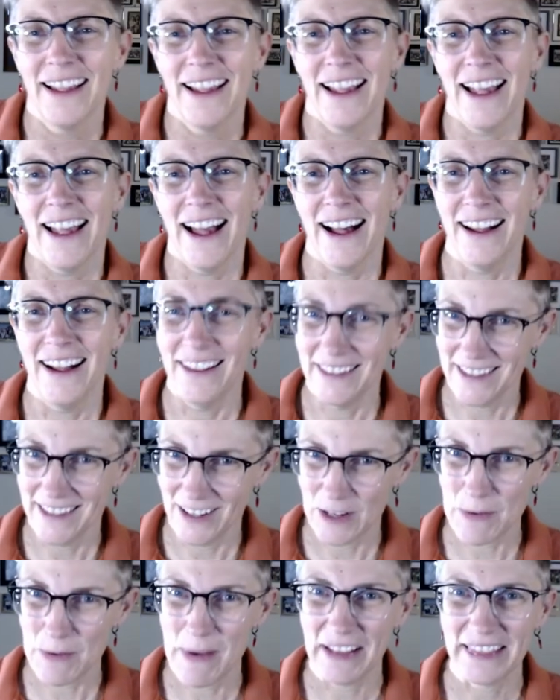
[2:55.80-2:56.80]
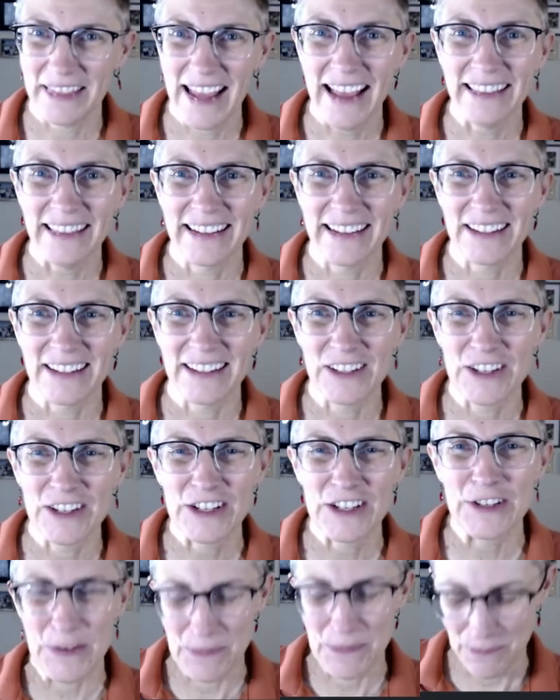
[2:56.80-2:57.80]
I'll talk about that later
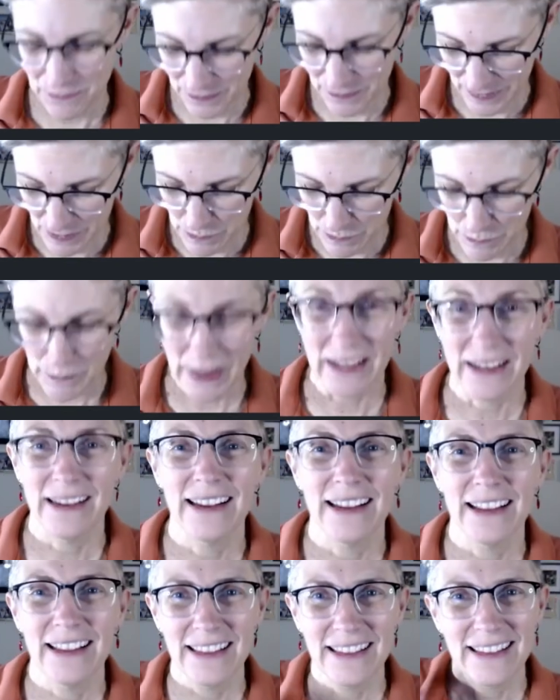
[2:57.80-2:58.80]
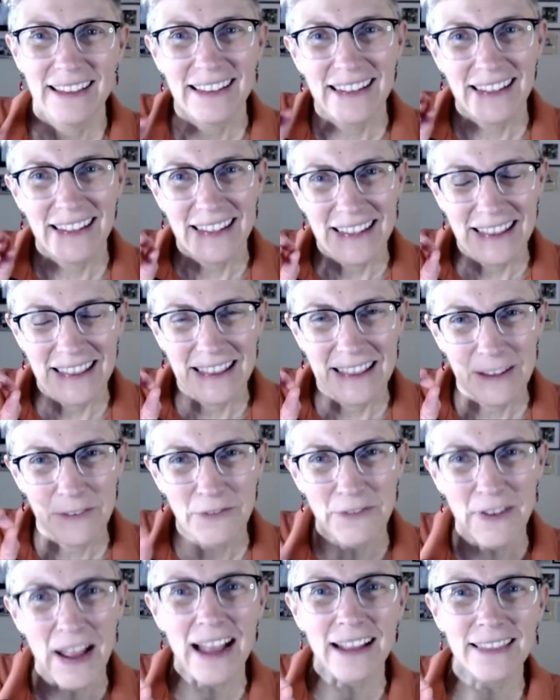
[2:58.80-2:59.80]
too. But the
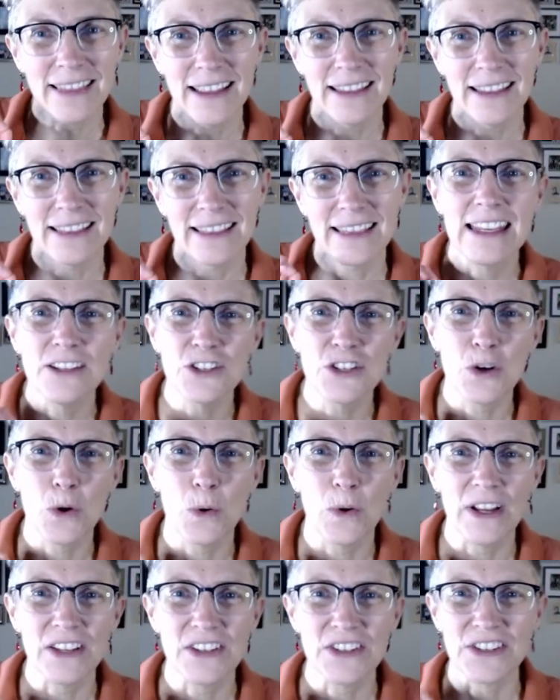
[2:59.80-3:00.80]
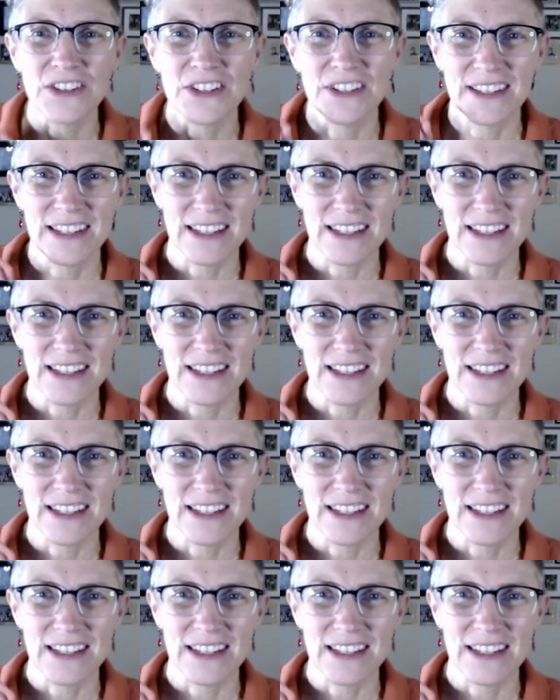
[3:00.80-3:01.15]
fact that these questions, these